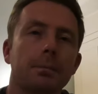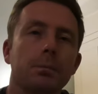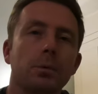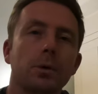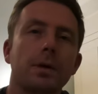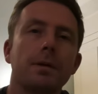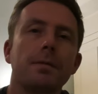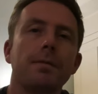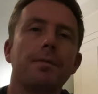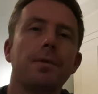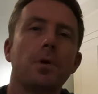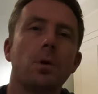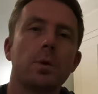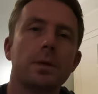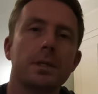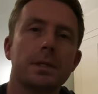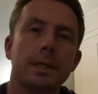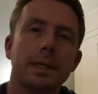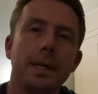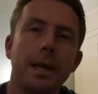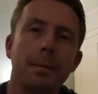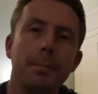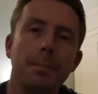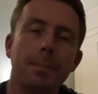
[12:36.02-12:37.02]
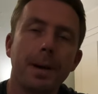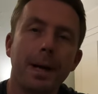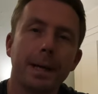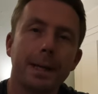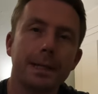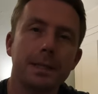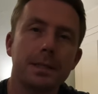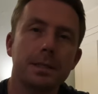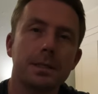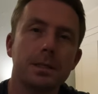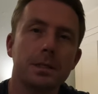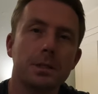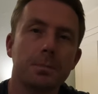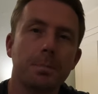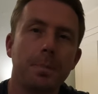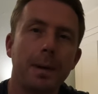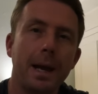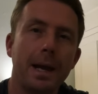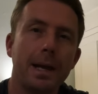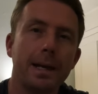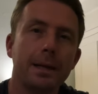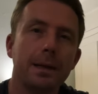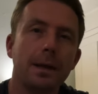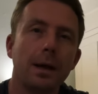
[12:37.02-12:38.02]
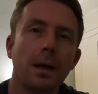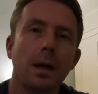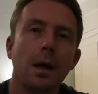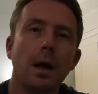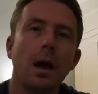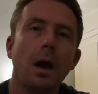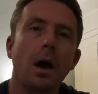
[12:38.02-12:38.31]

I'm looking forward to getting back into Spain.